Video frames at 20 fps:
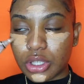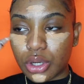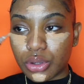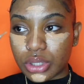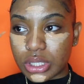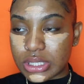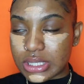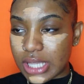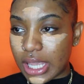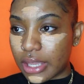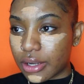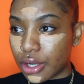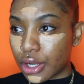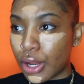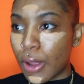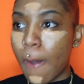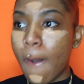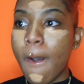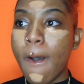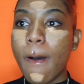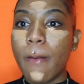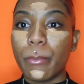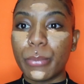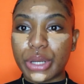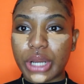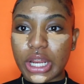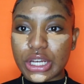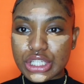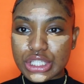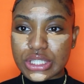container,
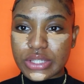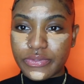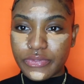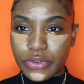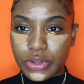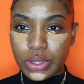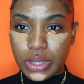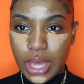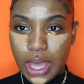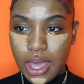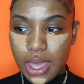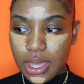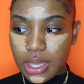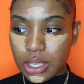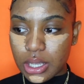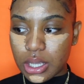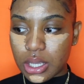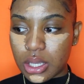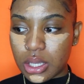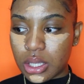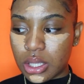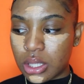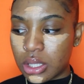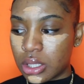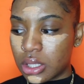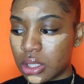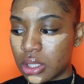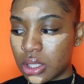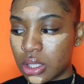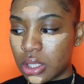but I just feel like
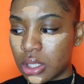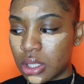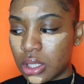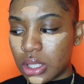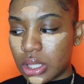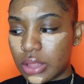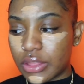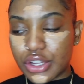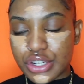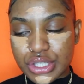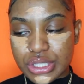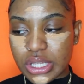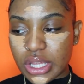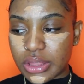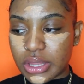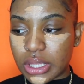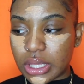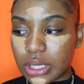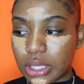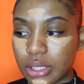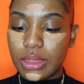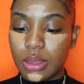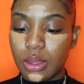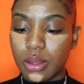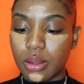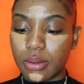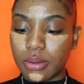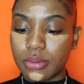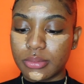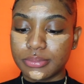there's nothing in it.
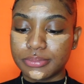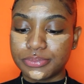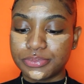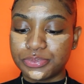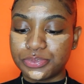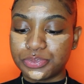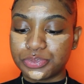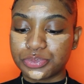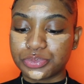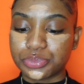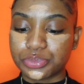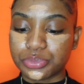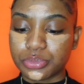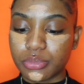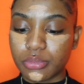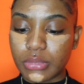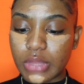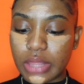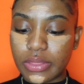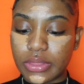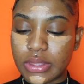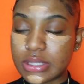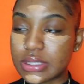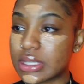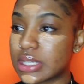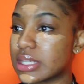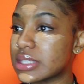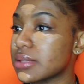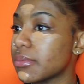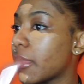This
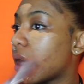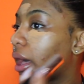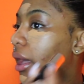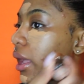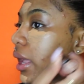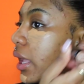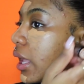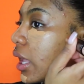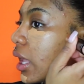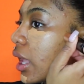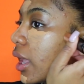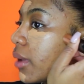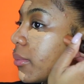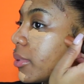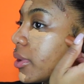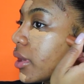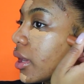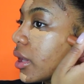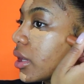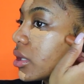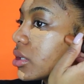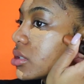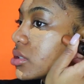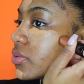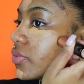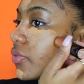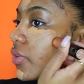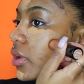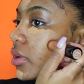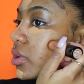is my ABH
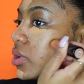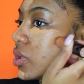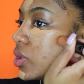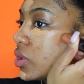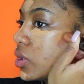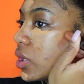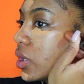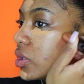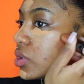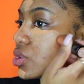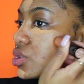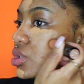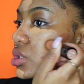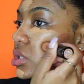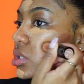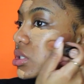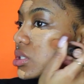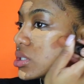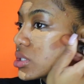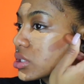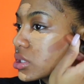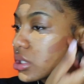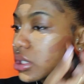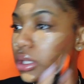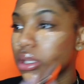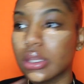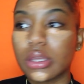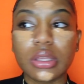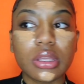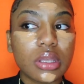foundation
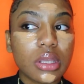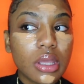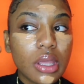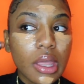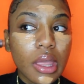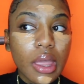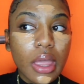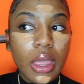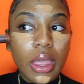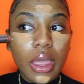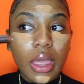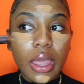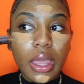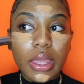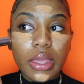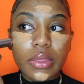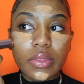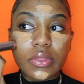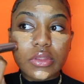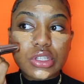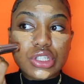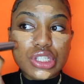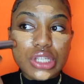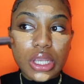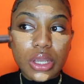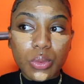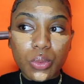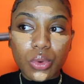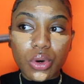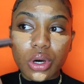stick in the
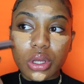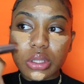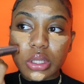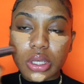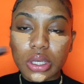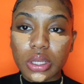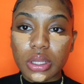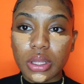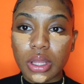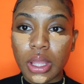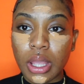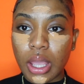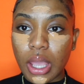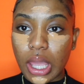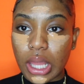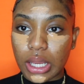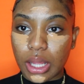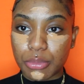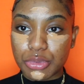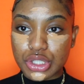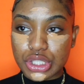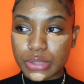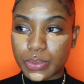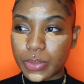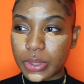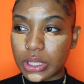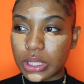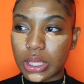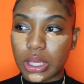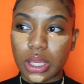shade Walnut, and I'm just
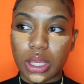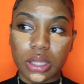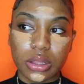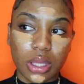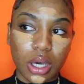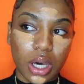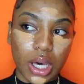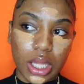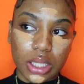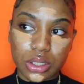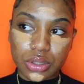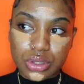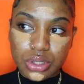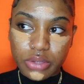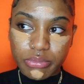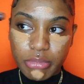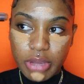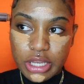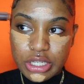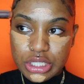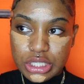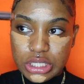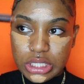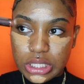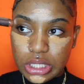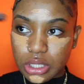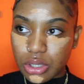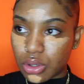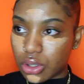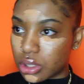putting it in the hollows of my
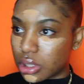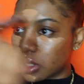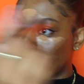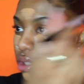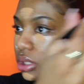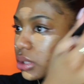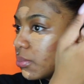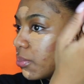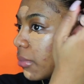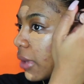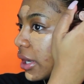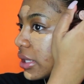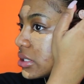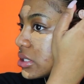cheek, on my